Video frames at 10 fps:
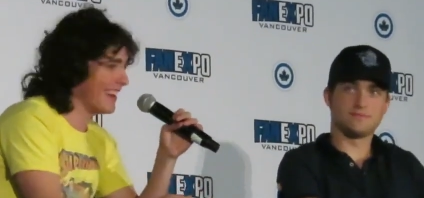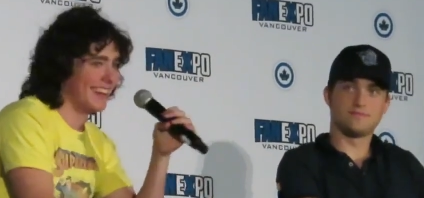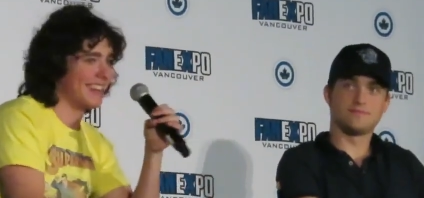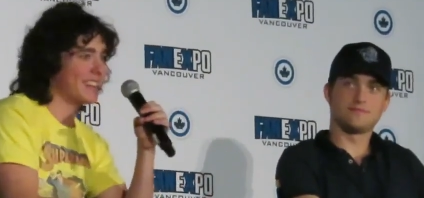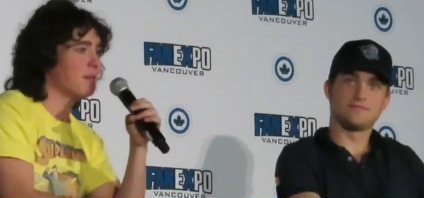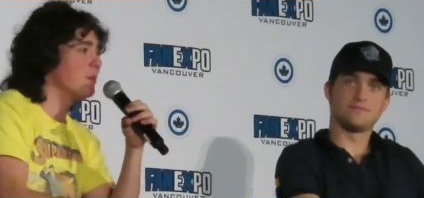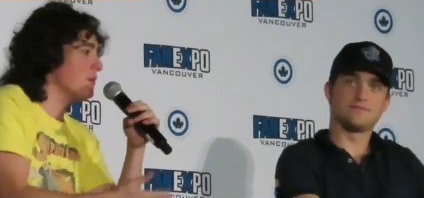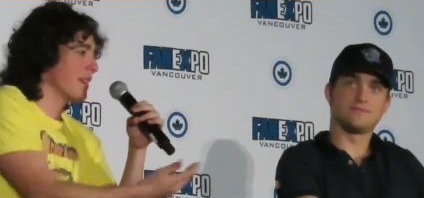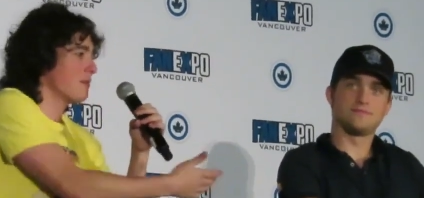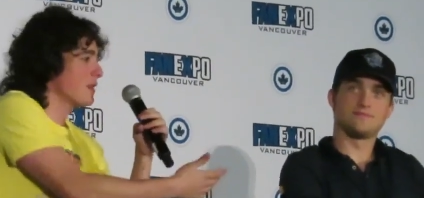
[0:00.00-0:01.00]
Speaker 1: yeah,
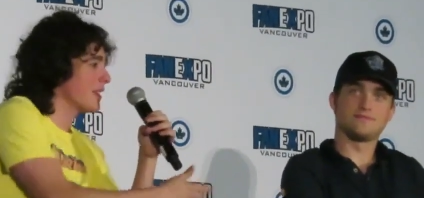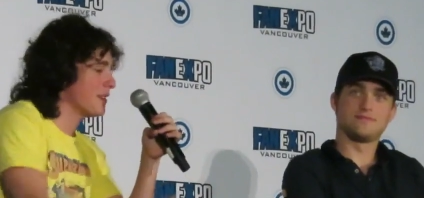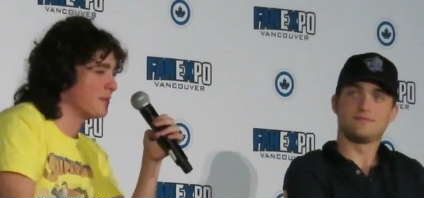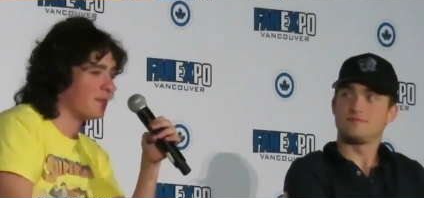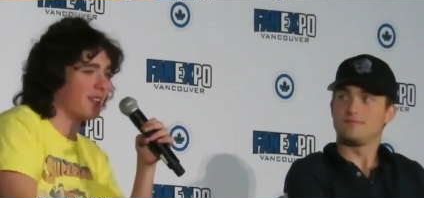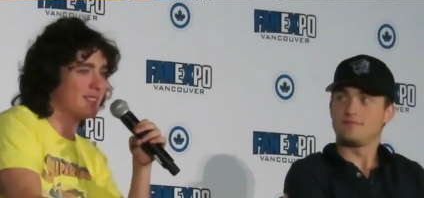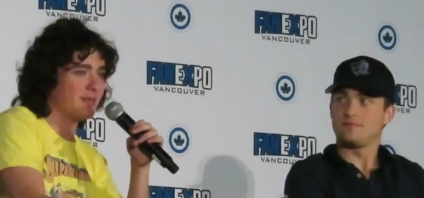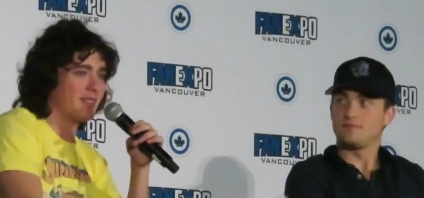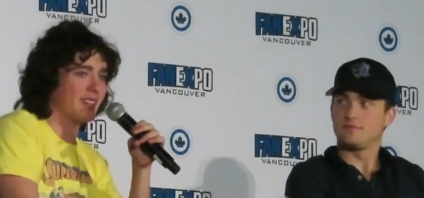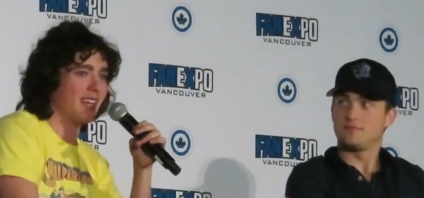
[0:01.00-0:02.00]
we're like really good
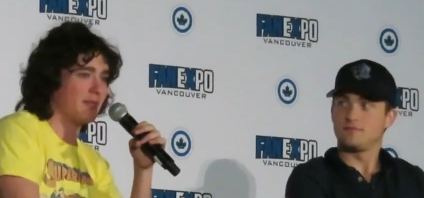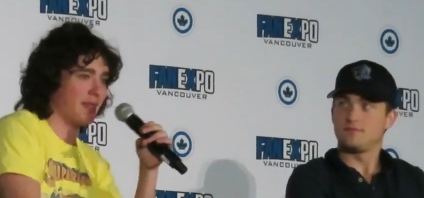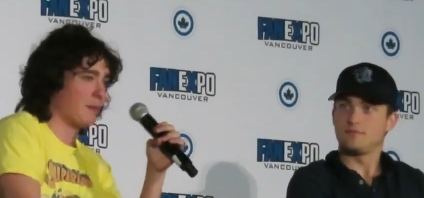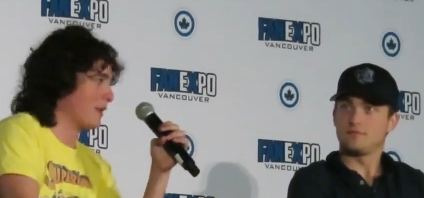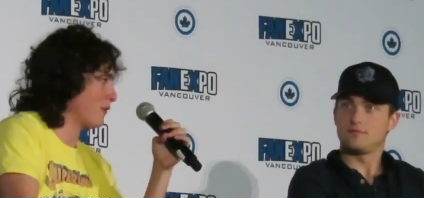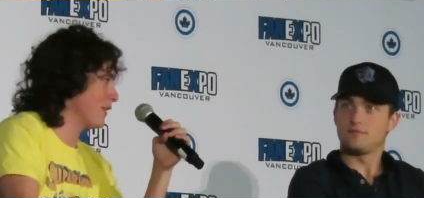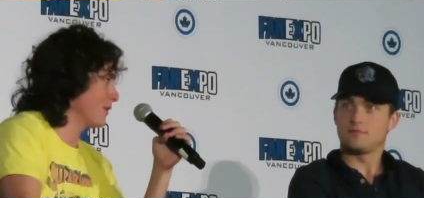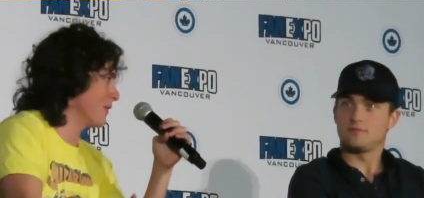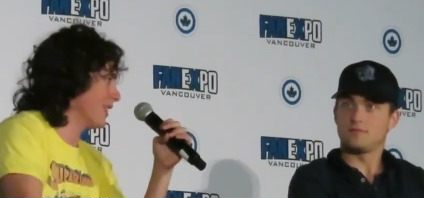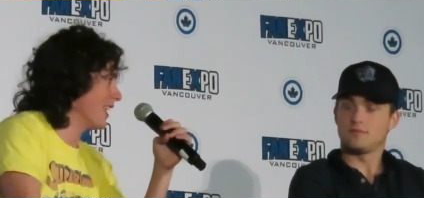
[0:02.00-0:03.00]
friends in real life, like best
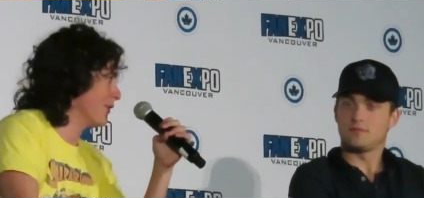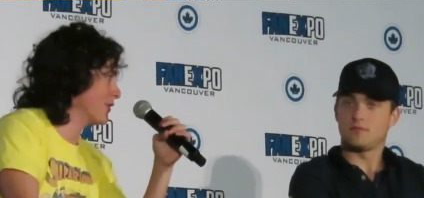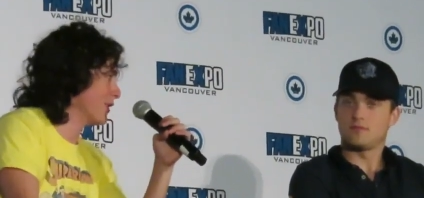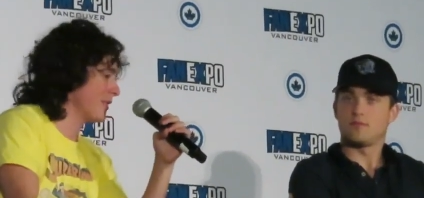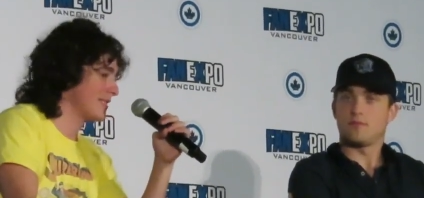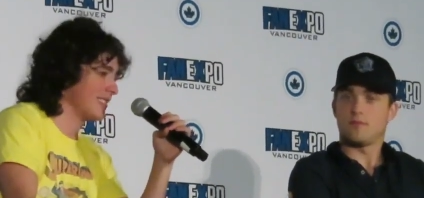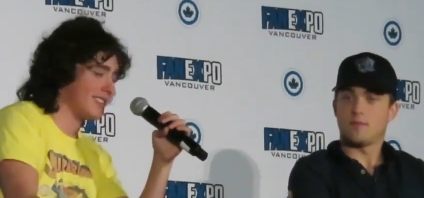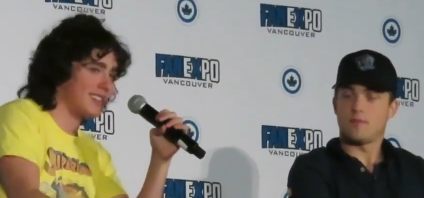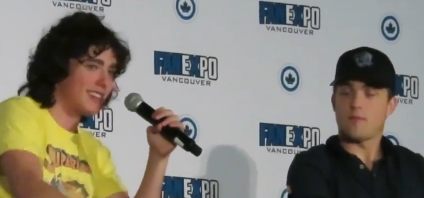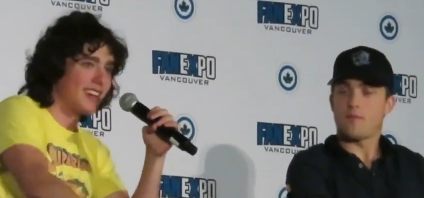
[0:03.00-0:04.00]
friends in real life. So
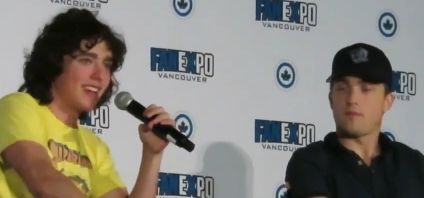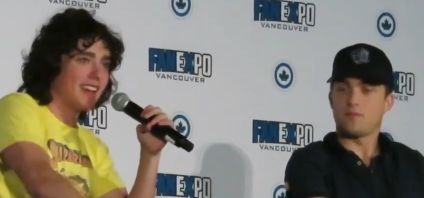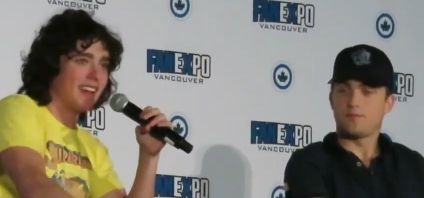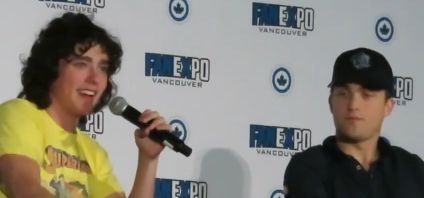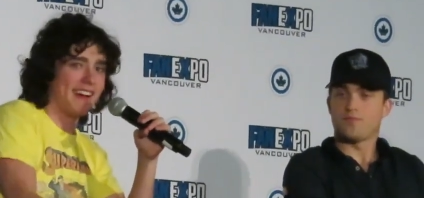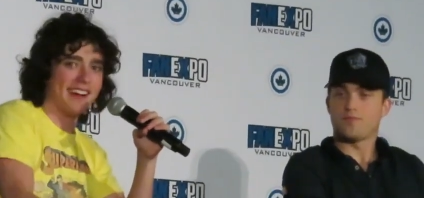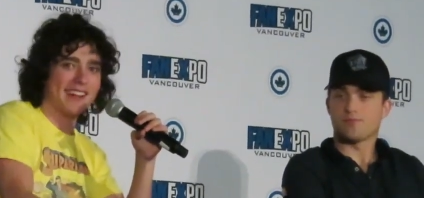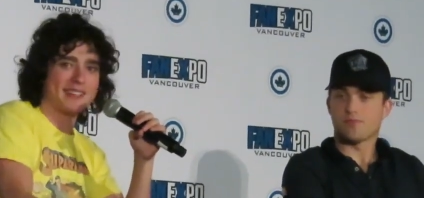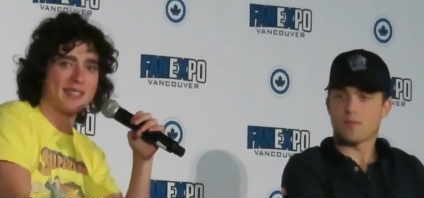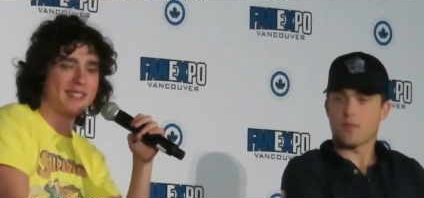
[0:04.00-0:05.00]
it's it's
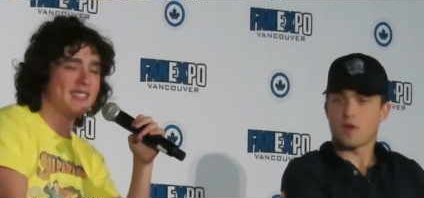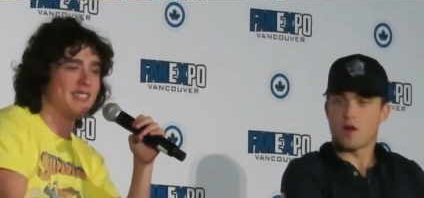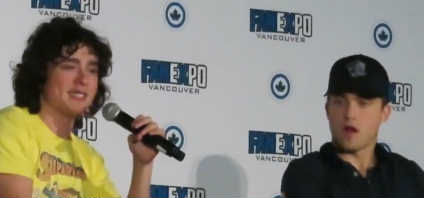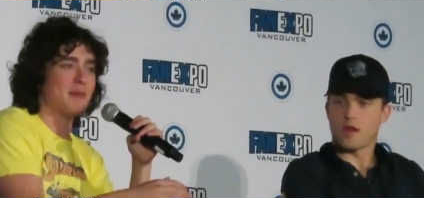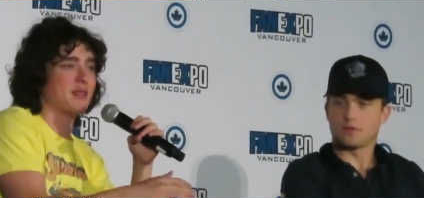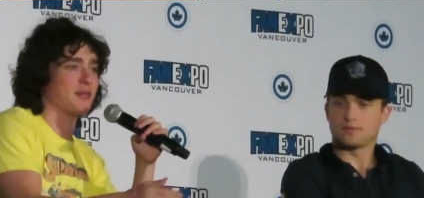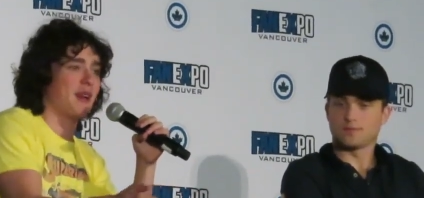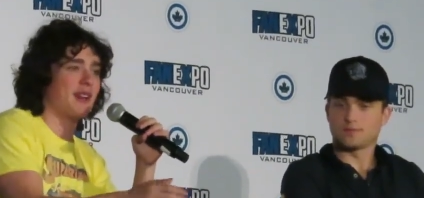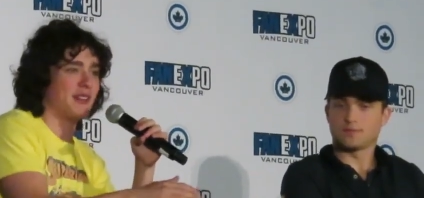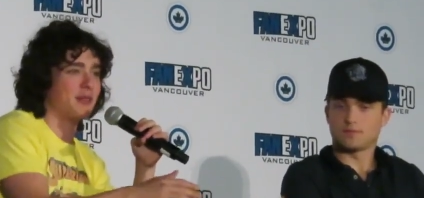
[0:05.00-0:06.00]
uh, it's easy to just
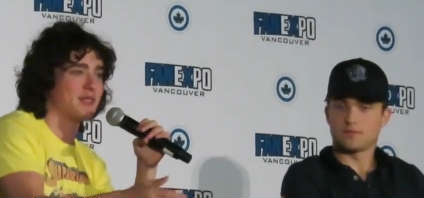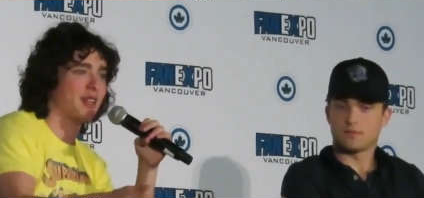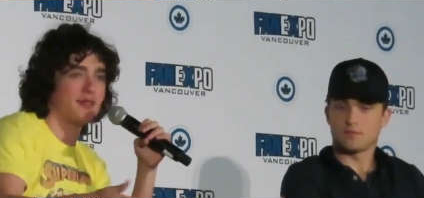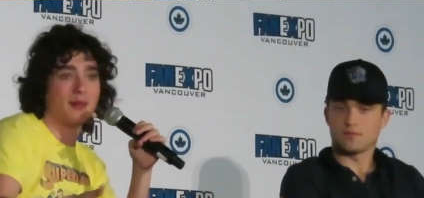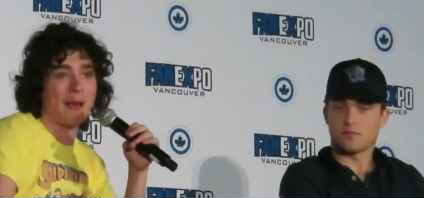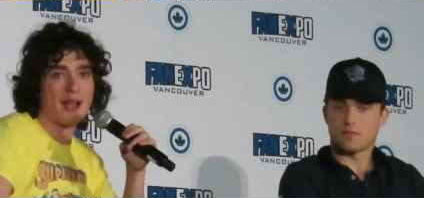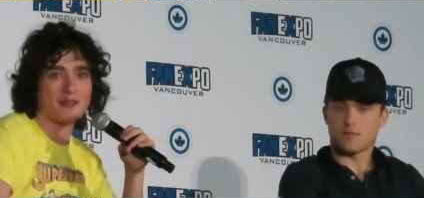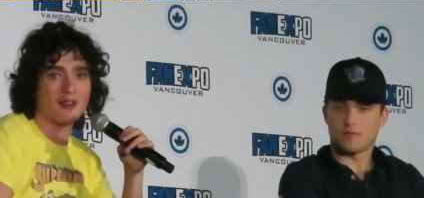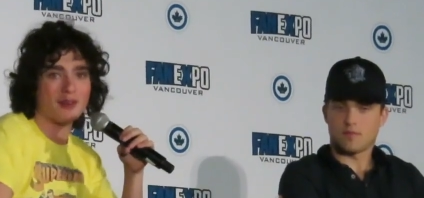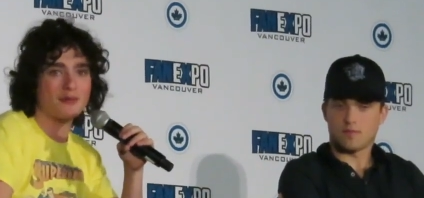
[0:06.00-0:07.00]
mess around and do stuff in the
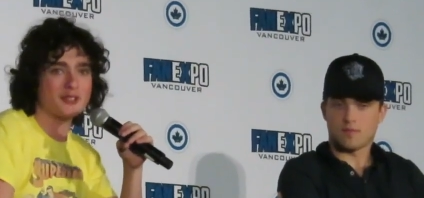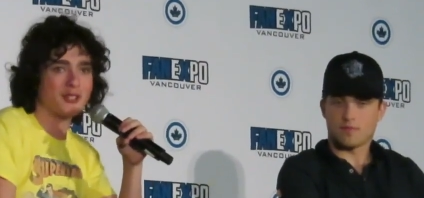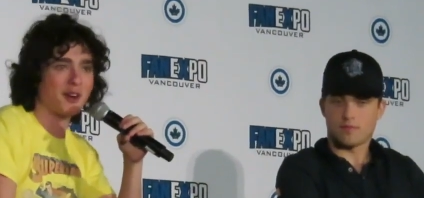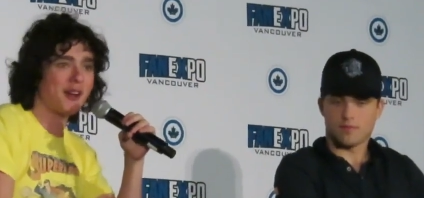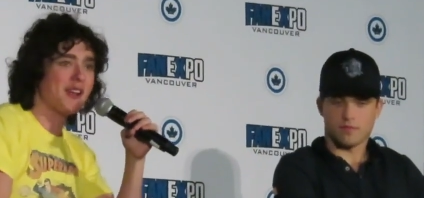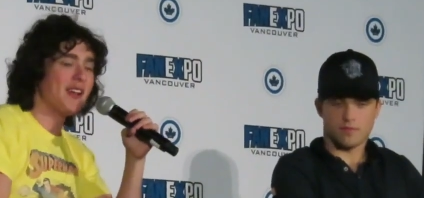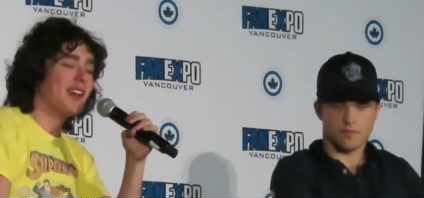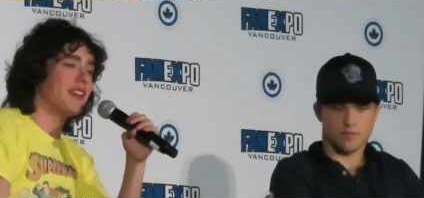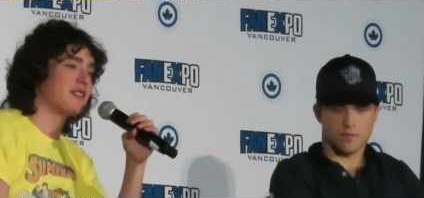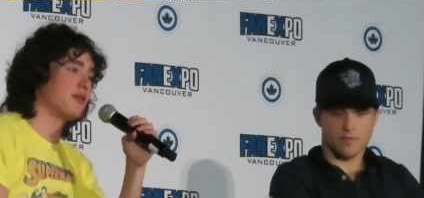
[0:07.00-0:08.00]
background for sure.
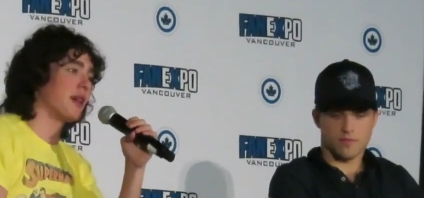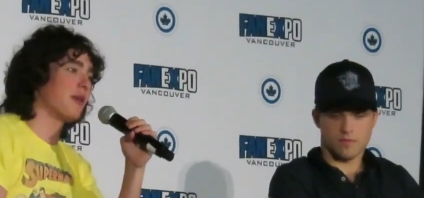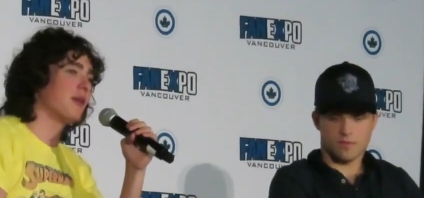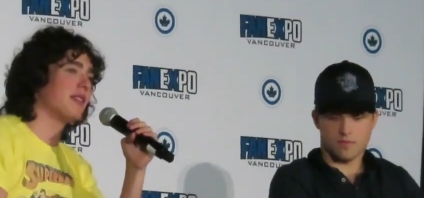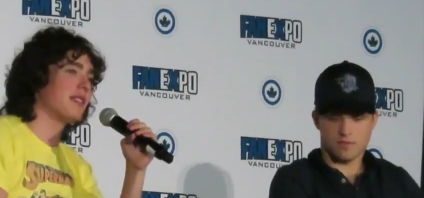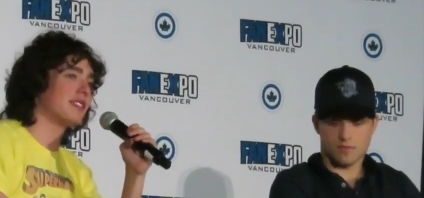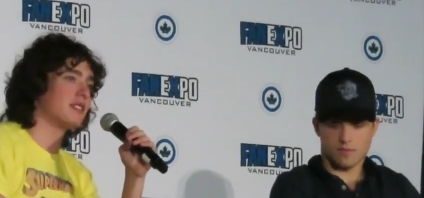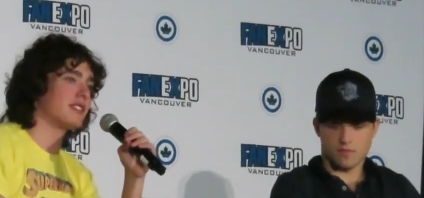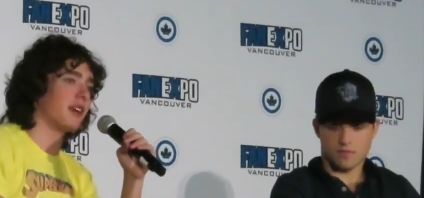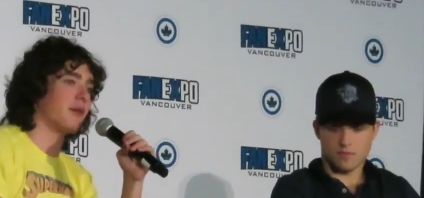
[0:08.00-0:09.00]
So like one of the
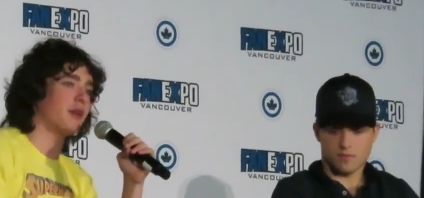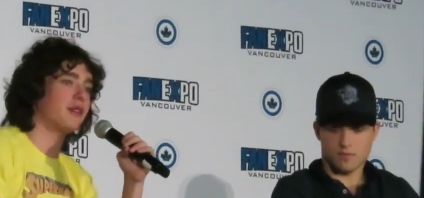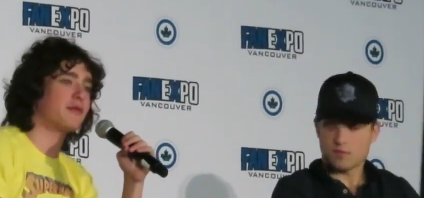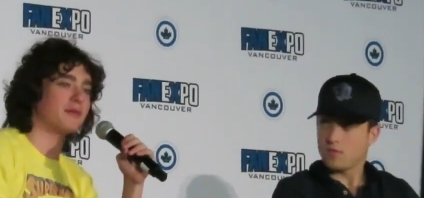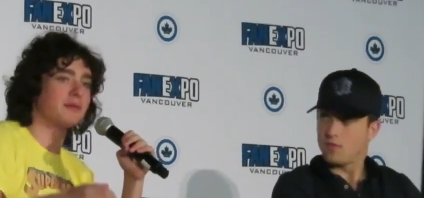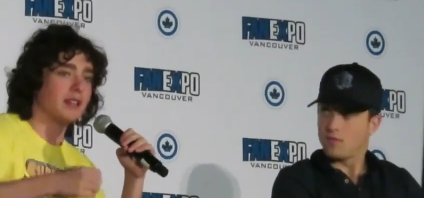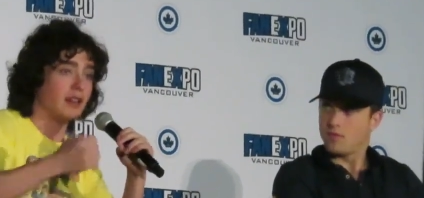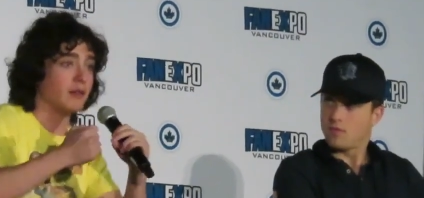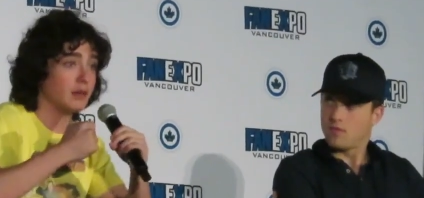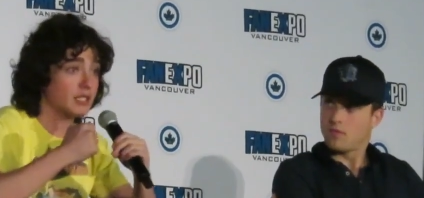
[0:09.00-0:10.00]
things I was like, what if
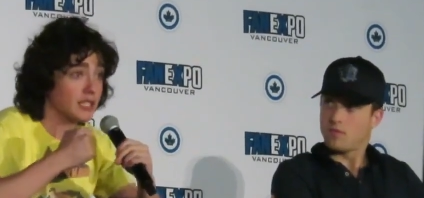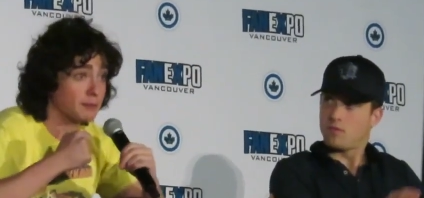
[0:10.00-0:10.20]
you know we